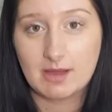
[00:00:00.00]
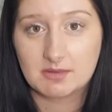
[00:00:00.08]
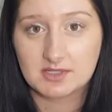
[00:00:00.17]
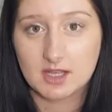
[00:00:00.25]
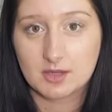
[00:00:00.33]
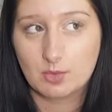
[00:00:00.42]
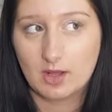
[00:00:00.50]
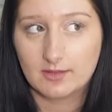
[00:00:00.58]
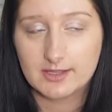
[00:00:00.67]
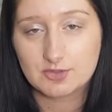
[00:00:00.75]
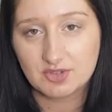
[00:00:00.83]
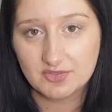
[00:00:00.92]
man was like, well,
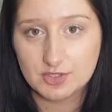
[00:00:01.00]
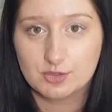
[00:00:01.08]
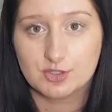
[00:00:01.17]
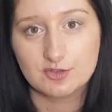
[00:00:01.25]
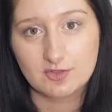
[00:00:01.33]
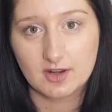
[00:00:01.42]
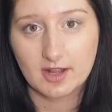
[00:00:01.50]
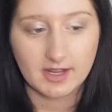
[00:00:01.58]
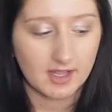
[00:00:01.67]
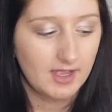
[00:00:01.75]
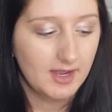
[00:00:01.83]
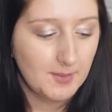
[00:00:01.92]
it's 3 for 2, so you've got
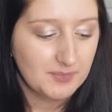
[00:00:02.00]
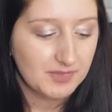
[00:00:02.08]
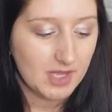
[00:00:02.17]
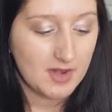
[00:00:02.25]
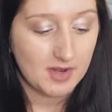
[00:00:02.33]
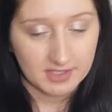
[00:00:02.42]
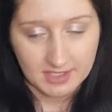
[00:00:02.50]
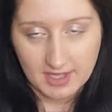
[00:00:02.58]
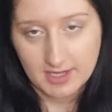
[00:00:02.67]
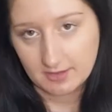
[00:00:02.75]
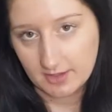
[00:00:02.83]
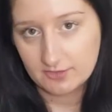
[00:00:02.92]
like another
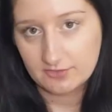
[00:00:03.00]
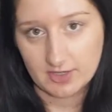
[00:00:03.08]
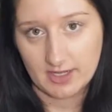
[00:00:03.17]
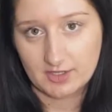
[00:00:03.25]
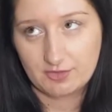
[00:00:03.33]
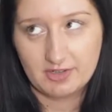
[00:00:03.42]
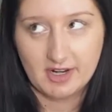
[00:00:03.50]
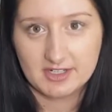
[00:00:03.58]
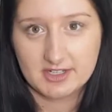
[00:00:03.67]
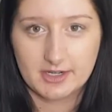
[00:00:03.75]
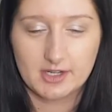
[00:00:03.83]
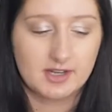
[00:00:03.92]
thing like for like
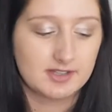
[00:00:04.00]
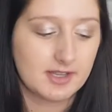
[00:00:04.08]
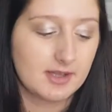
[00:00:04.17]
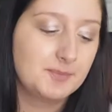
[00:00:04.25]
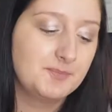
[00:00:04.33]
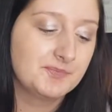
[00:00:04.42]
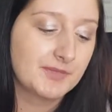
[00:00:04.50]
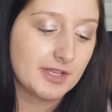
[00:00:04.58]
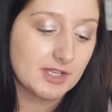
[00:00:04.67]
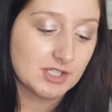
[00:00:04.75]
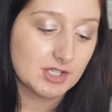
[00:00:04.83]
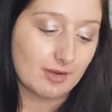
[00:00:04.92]
£3.99 and under.
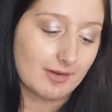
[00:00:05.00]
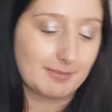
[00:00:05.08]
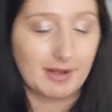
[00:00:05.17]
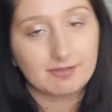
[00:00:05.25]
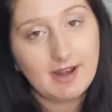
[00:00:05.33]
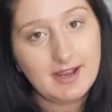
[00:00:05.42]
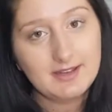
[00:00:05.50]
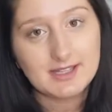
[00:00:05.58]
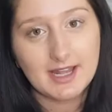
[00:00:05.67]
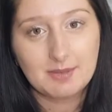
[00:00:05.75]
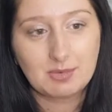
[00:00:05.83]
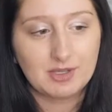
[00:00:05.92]
So I went back round
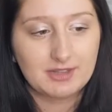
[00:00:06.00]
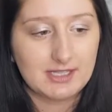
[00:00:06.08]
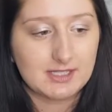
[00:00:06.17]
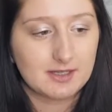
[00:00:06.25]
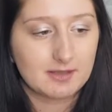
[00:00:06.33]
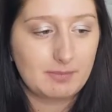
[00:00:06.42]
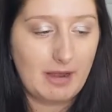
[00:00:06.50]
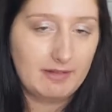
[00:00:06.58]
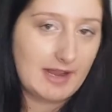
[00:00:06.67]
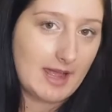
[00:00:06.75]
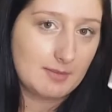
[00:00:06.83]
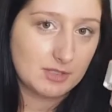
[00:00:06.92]
and I bought this
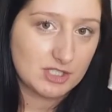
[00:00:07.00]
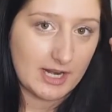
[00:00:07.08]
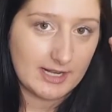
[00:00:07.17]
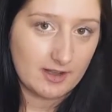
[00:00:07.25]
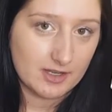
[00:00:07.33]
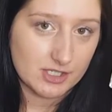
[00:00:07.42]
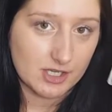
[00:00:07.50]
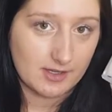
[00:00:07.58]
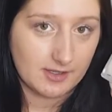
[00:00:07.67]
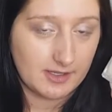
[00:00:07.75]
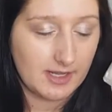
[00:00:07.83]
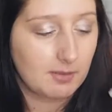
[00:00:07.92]
Barry M Jelly High
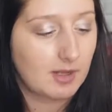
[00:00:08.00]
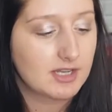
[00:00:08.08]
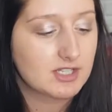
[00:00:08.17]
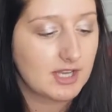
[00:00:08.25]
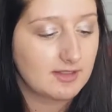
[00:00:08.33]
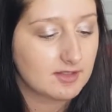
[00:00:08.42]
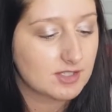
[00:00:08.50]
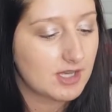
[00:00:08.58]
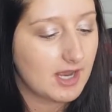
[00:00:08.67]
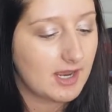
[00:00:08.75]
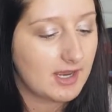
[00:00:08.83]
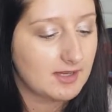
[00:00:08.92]
Shine nail polish in the
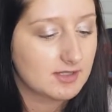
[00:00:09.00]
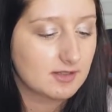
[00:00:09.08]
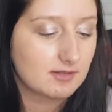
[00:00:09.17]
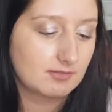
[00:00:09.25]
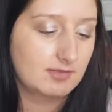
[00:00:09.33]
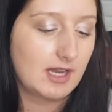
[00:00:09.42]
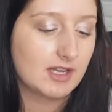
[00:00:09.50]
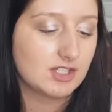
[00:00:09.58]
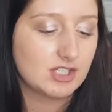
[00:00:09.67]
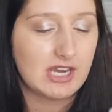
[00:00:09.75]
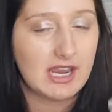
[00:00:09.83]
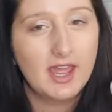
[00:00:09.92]
shade
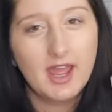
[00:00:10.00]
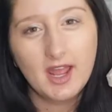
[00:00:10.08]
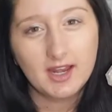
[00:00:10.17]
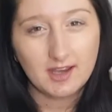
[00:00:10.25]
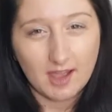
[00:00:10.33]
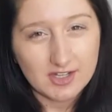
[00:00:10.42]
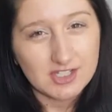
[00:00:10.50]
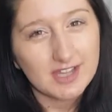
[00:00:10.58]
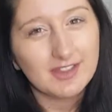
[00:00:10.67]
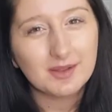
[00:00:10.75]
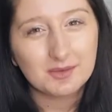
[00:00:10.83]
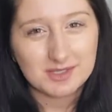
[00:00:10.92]
Lychee. Lychee
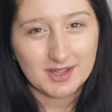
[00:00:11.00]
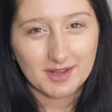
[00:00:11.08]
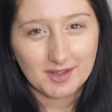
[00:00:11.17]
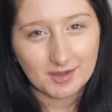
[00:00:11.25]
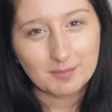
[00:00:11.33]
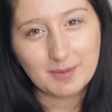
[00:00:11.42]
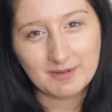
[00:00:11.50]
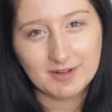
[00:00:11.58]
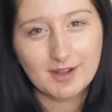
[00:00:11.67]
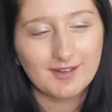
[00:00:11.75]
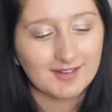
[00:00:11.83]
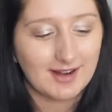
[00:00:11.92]
I think was like a bit of a
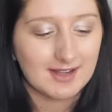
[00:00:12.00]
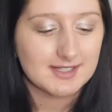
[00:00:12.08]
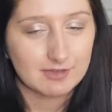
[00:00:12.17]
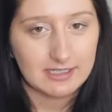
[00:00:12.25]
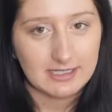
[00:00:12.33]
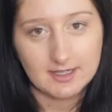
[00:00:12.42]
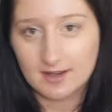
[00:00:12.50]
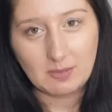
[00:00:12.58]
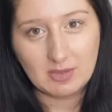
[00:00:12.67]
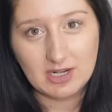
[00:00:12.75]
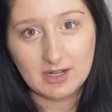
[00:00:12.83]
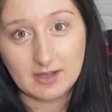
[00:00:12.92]
cult class, really
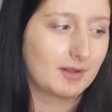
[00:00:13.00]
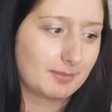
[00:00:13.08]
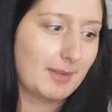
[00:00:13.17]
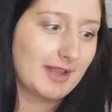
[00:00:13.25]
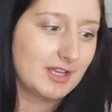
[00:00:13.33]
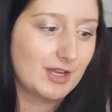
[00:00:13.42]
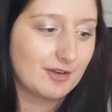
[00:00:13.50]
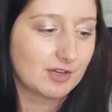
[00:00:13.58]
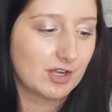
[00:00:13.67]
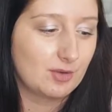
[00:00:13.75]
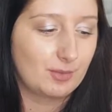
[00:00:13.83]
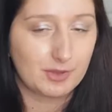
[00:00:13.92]
popular like about a year
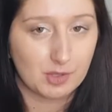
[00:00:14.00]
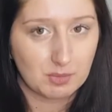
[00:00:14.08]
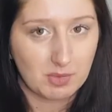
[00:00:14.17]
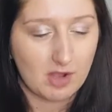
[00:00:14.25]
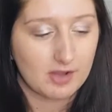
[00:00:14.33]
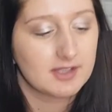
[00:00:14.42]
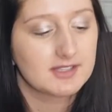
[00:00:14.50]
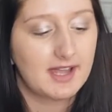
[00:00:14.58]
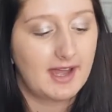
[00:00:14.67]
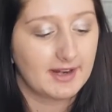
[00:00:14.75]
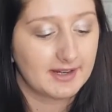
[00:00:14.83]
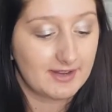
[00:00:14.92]
ago with all the bloggers,
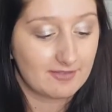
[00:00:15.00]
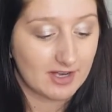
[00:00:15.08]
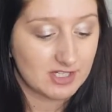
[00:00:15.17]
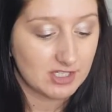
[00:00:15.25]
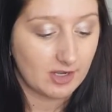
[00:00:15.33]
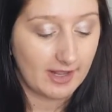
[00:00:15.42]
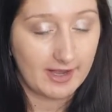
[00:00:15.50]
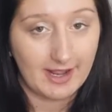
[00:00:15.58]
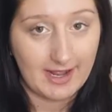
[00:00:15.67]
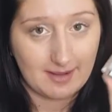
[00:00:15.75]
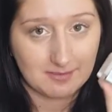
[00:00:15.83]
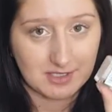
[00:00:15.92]
and I never actually got it, and I
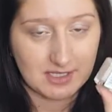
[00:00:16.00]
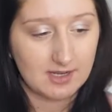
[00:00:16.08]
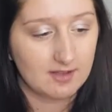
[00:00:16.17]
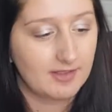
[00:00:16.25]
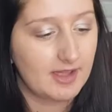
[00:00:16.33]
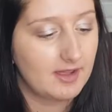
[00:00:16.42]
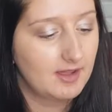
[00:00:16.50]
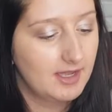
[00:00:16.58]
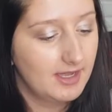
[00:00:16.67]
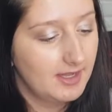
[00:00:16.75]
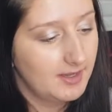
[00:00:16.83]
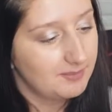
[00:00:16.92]
absolutely love it.
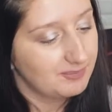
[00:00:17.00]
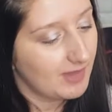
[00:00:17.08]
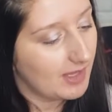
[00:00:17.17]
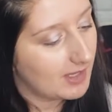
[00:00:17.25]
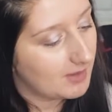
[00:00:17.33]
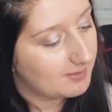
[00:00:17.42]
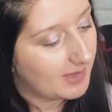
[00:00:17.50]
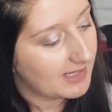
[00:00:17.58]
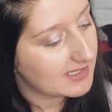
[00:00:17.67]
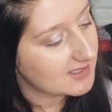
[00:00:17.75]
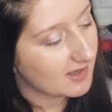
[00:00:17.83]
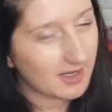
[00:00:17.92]
And
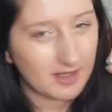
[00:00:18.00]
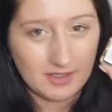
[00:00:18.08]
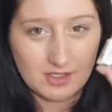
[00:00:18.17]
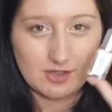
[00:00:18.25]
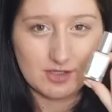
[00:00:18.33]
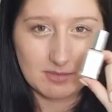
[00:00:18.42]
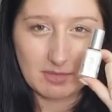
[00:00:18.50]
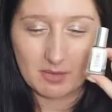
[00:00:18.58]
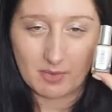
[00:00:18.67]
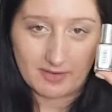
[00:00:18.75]
it's like a nude. I'm like